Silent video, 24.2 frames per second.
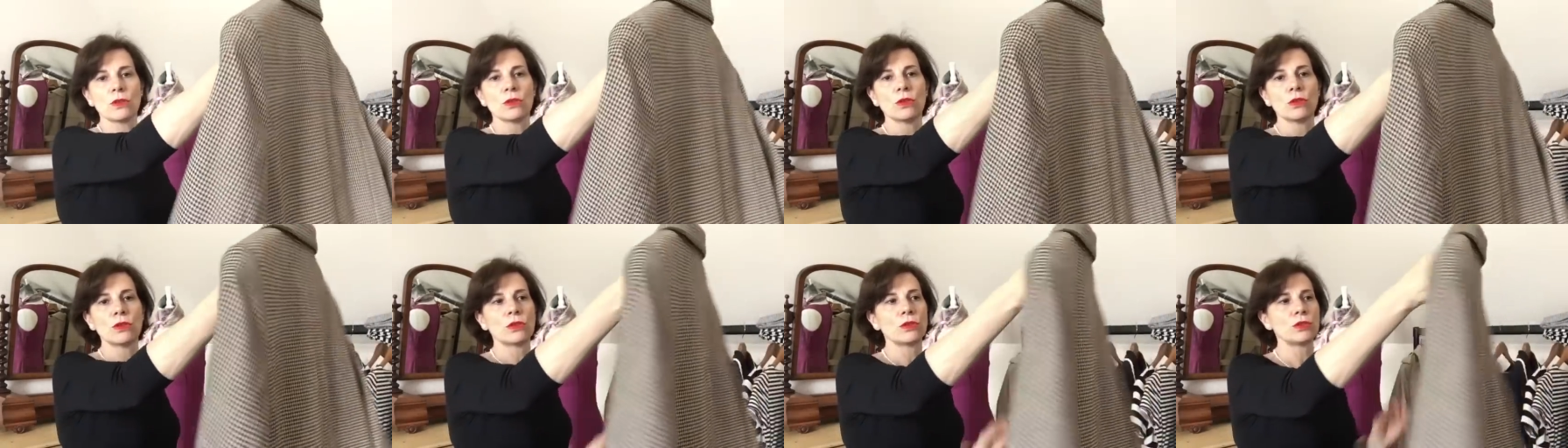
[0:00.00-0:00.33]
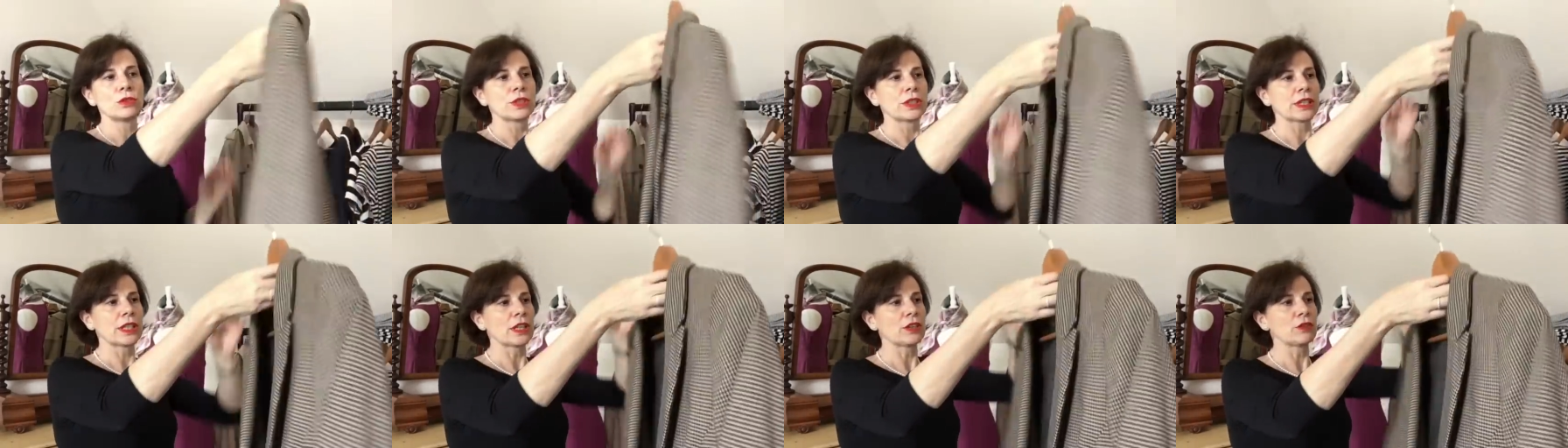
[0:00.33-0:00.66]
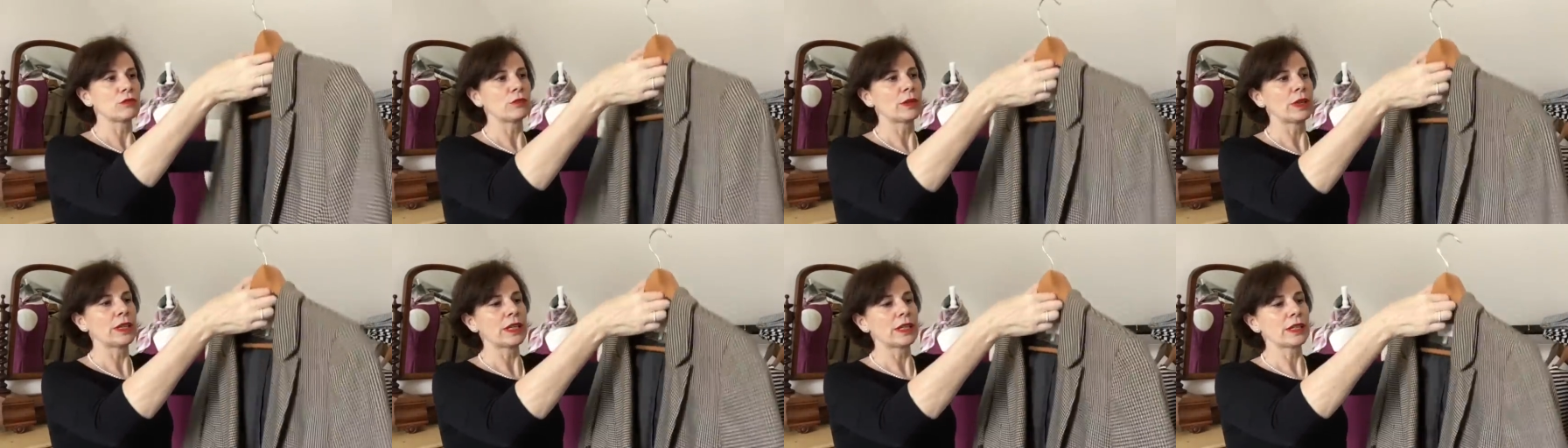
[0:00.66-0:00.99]
or you
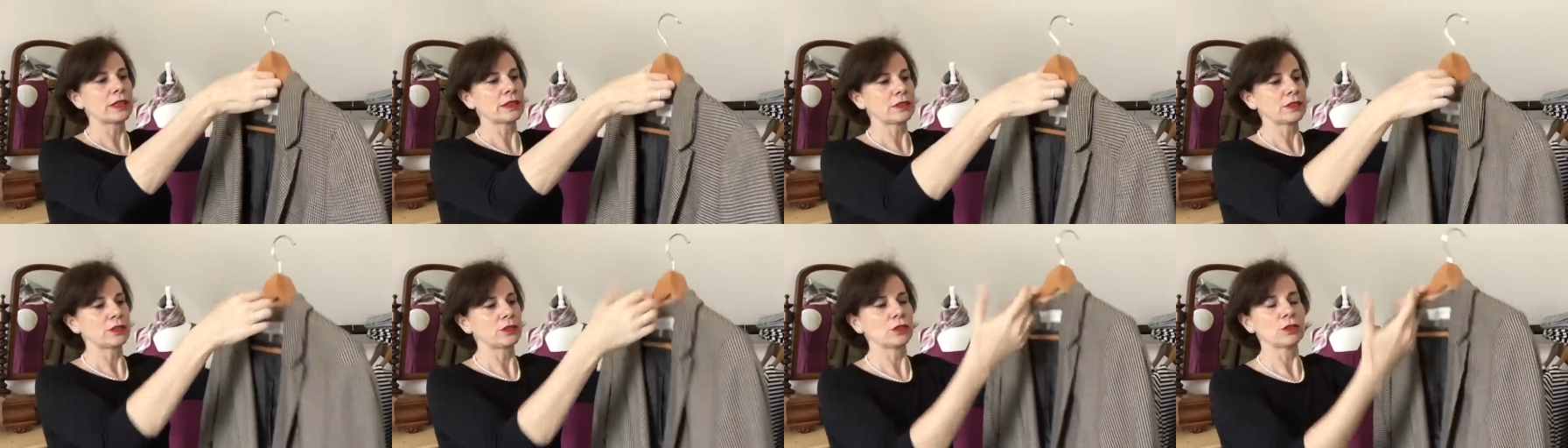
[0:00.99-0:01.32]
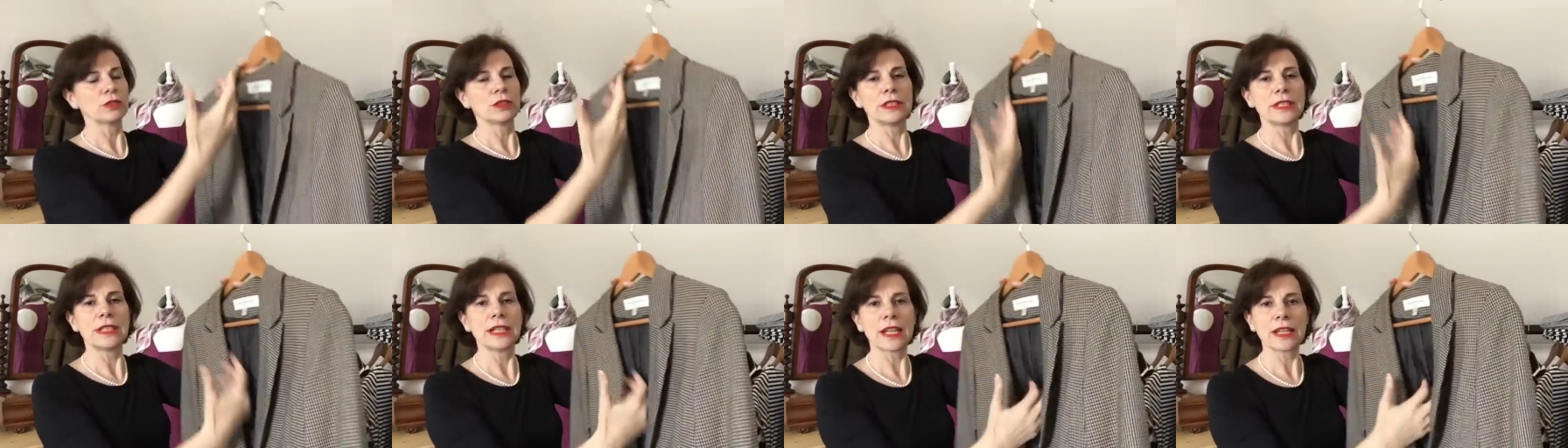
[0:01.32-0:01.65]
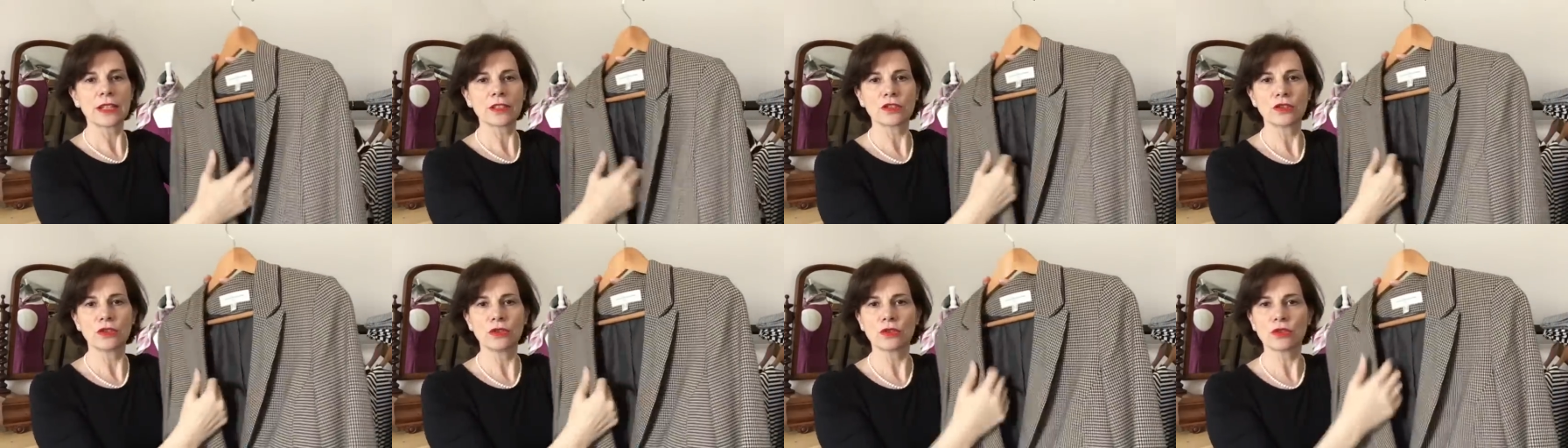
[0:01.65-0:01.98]
can wear, you know,
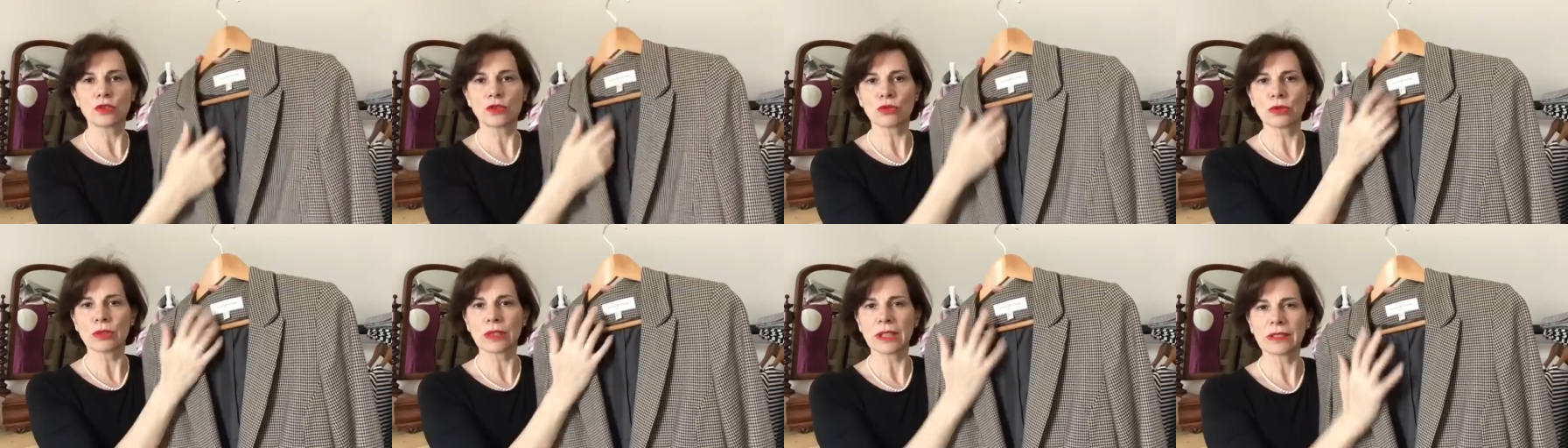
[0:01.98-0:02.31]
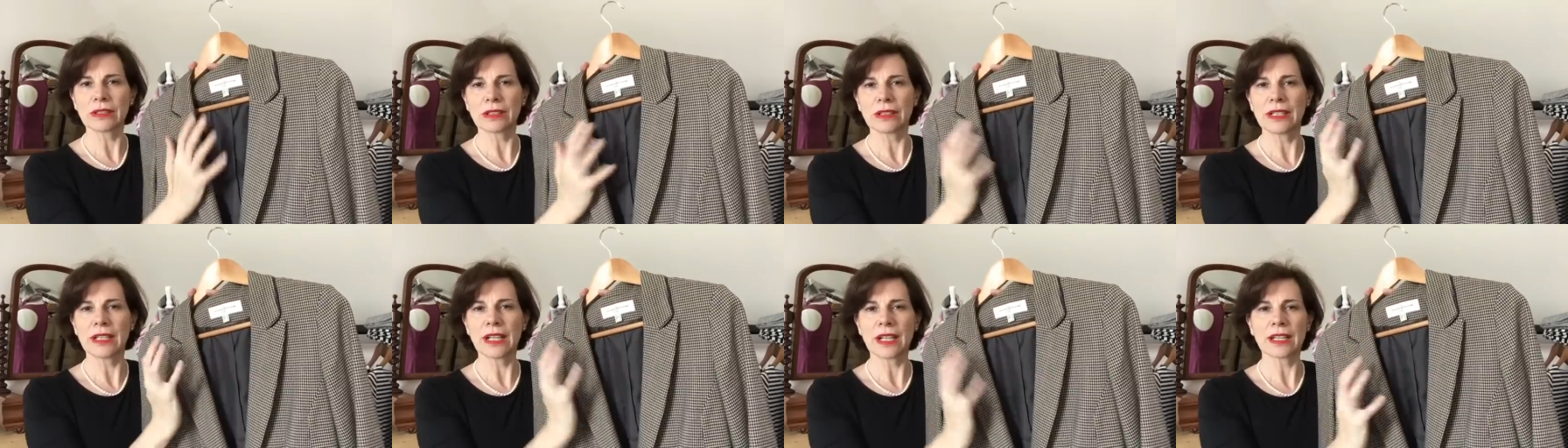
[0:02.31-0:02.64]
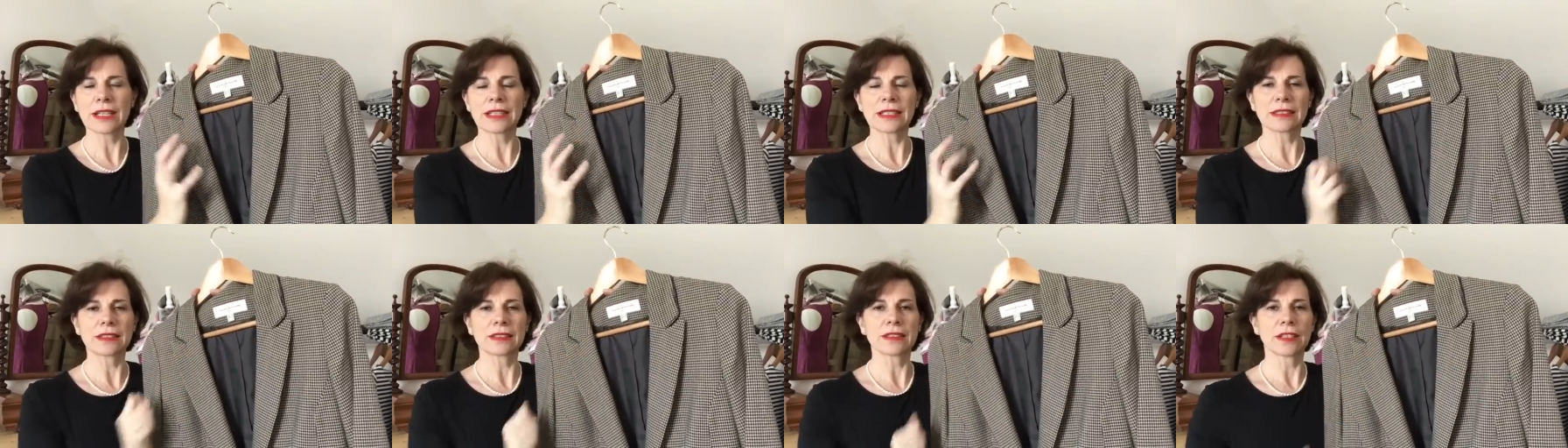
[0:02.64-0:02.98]
light neutral, kind of
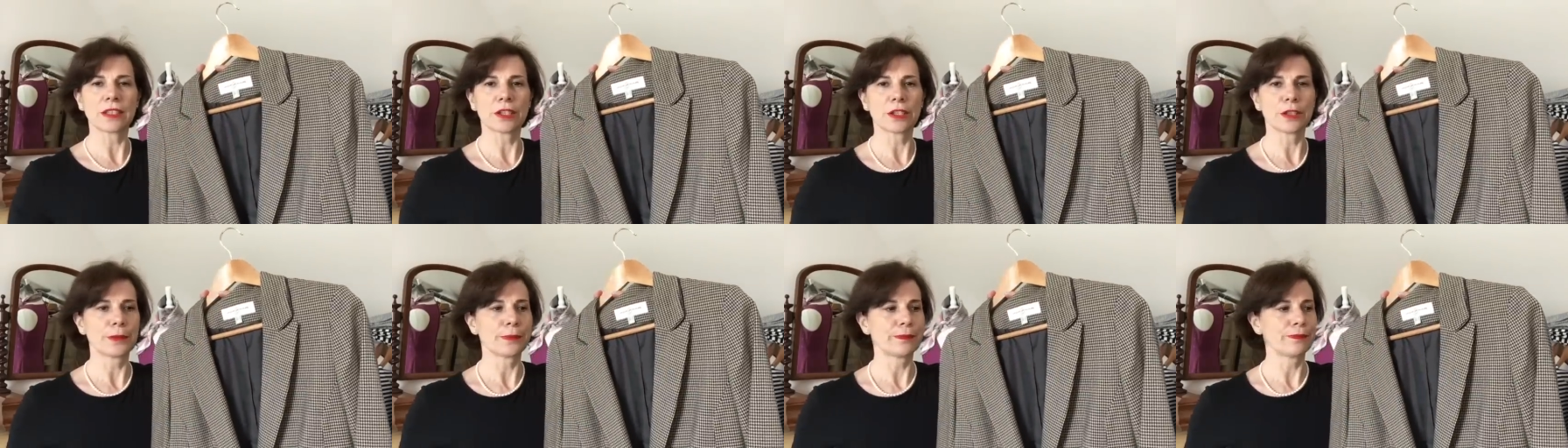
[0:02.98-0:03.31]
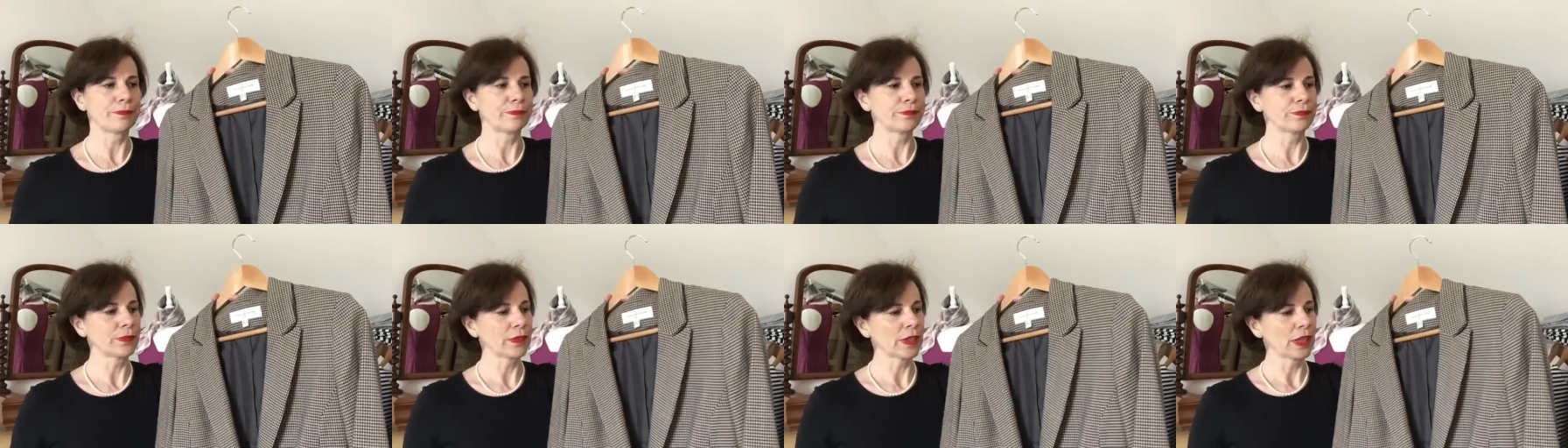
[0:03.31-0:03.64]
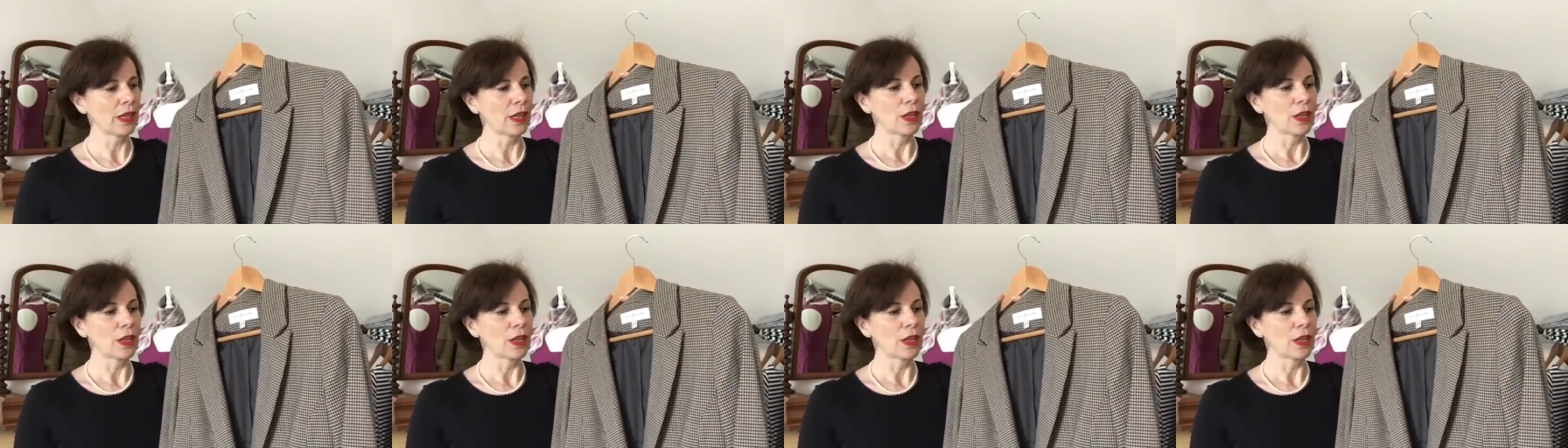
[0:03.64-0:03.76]
light um,